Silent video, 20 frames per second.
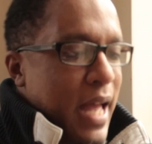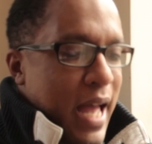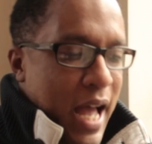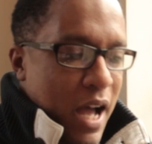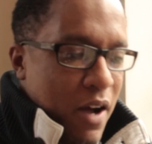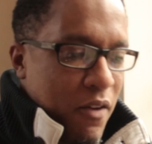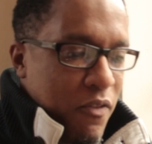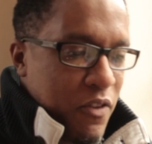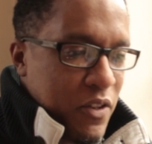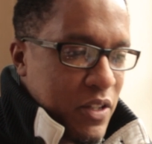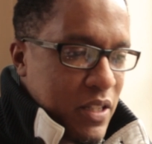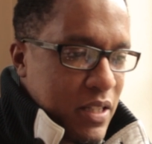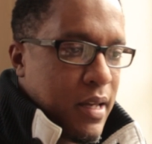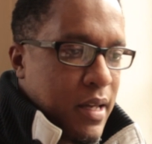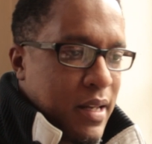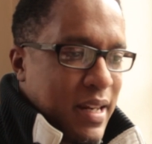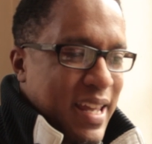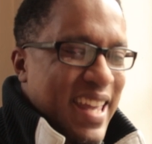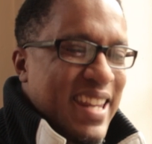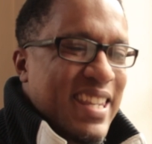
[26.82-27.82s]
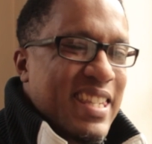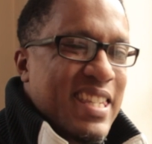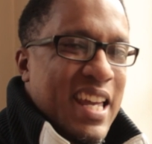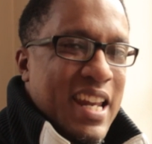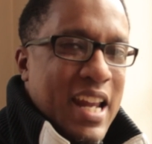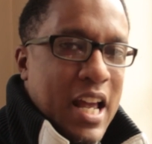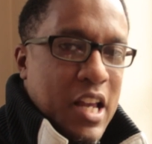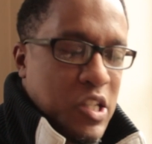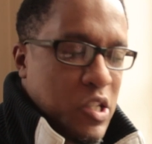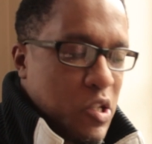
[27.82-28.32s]
Alpha's an
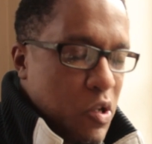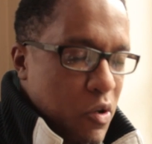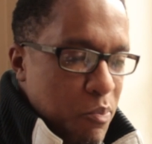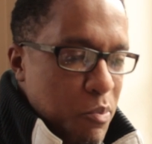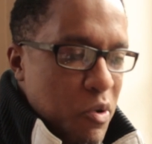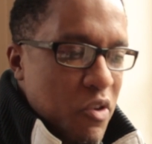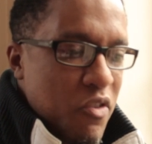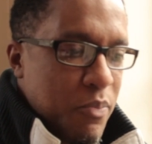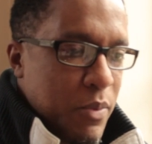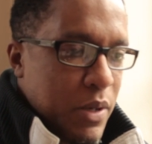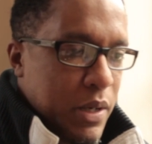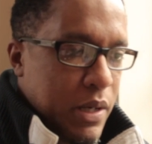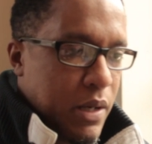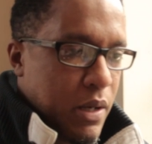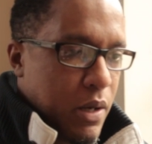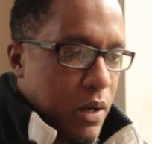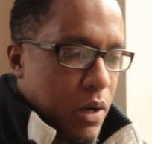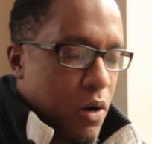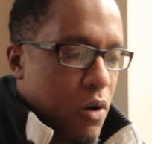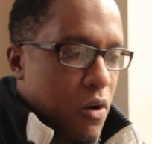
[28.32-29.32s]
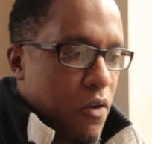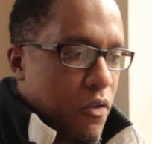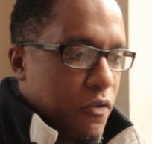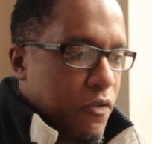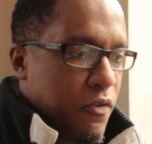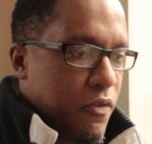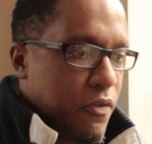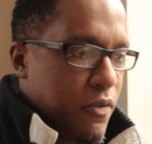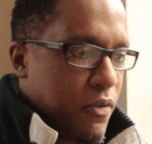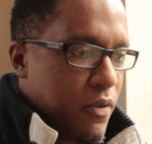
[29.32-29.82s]
international movement of
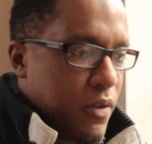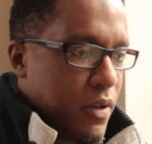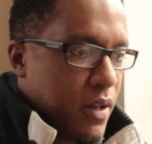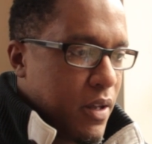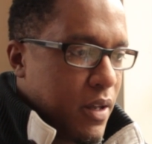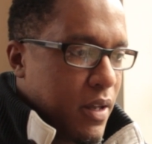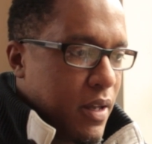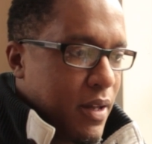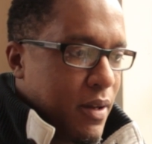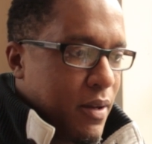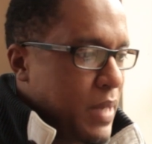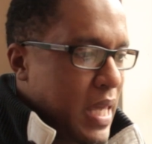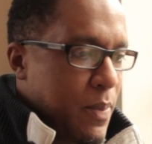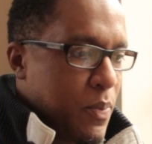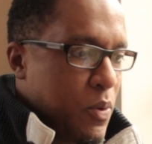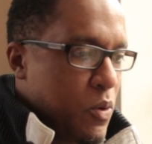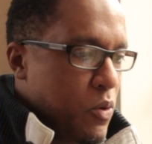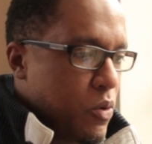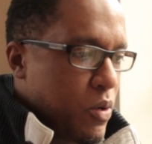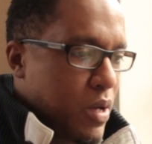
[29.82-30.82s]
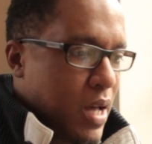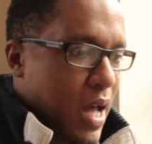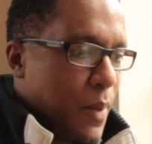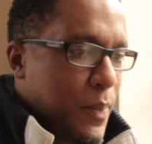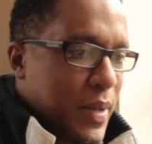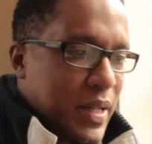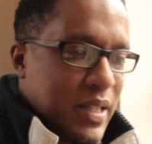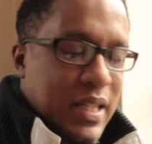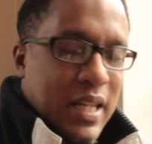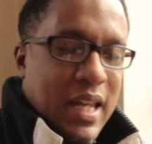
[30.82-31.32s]
people
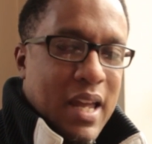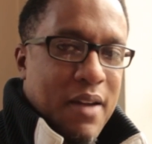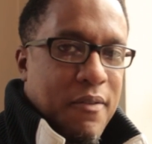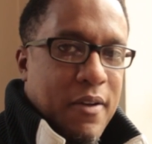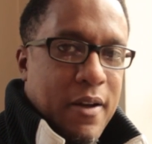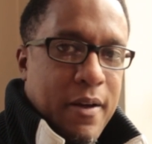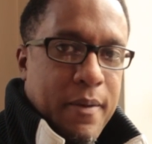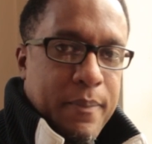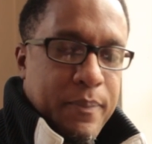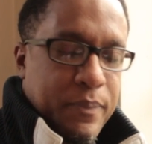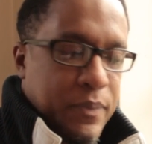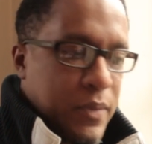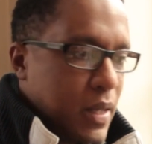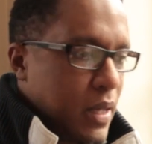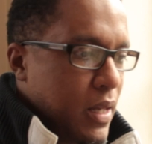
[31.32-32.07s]
coming together